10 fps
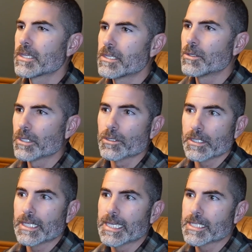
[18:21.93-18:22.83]
you
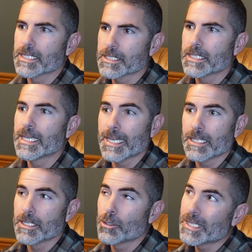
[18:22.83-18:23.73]
literally get to see
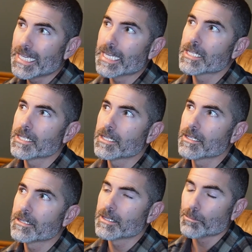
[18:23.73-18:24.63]
and you get
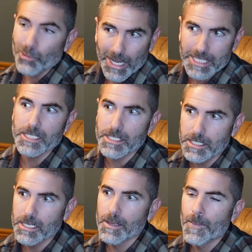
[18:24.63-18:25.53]
the presence